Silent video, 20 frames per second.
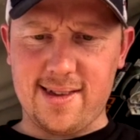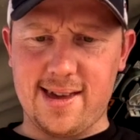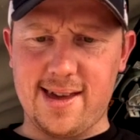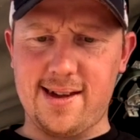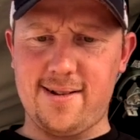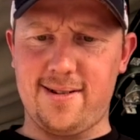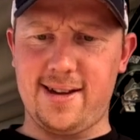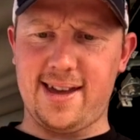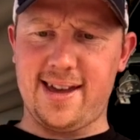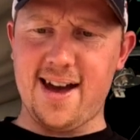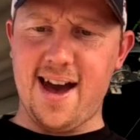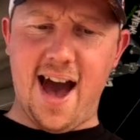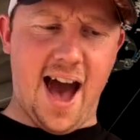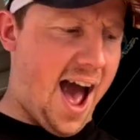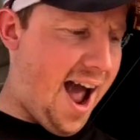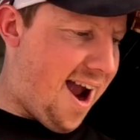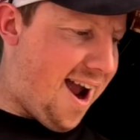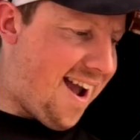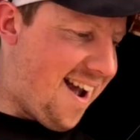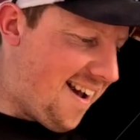There we
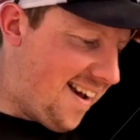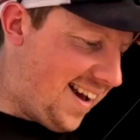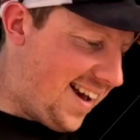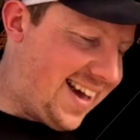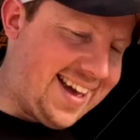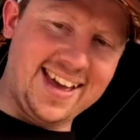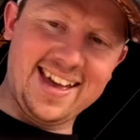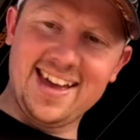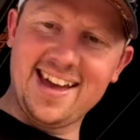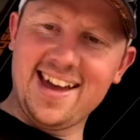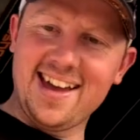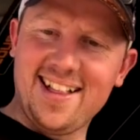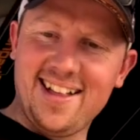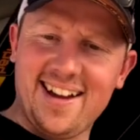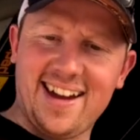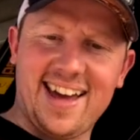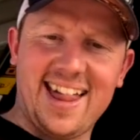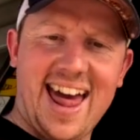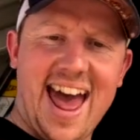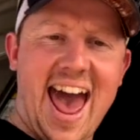go.
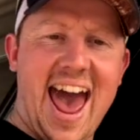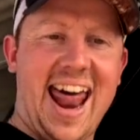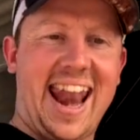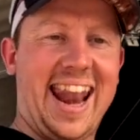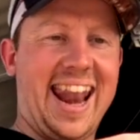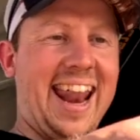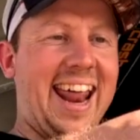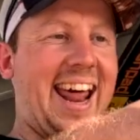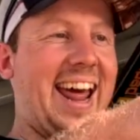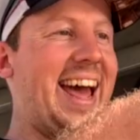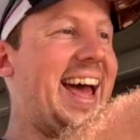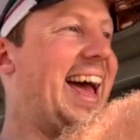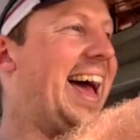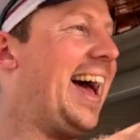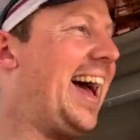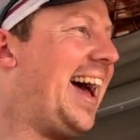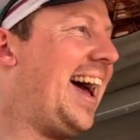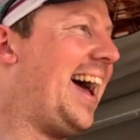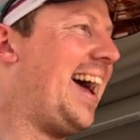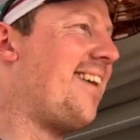Look at that.
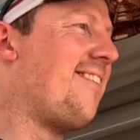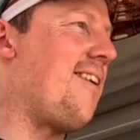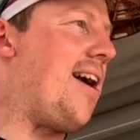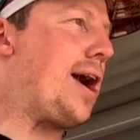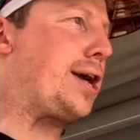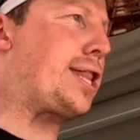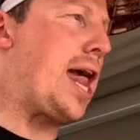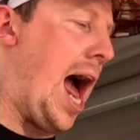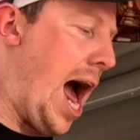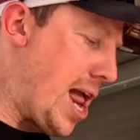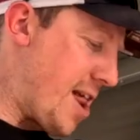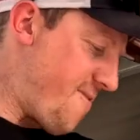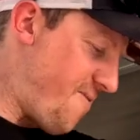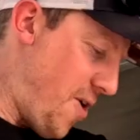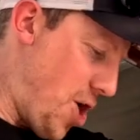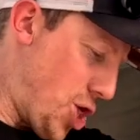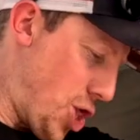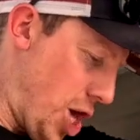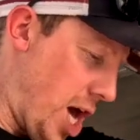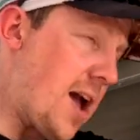Rex Hunt
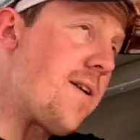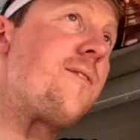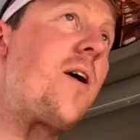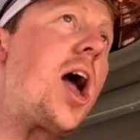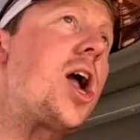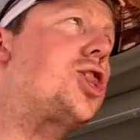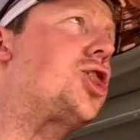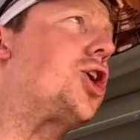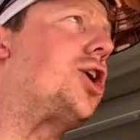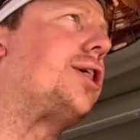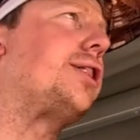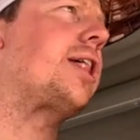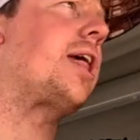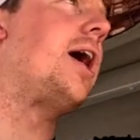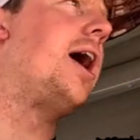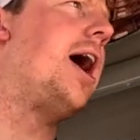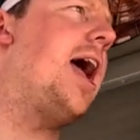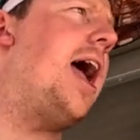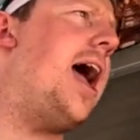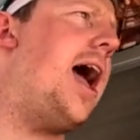Fishing Adventures.
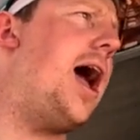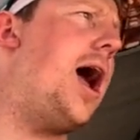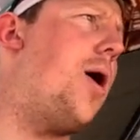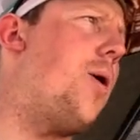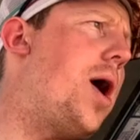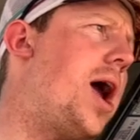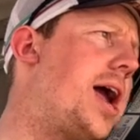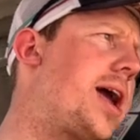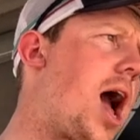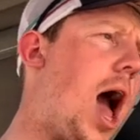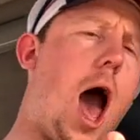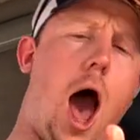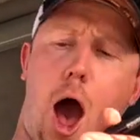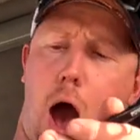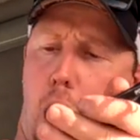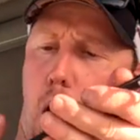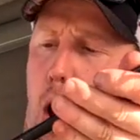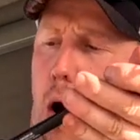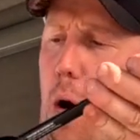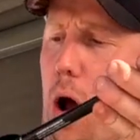Here we
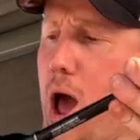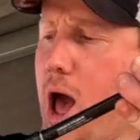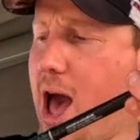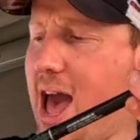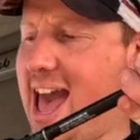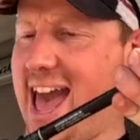go.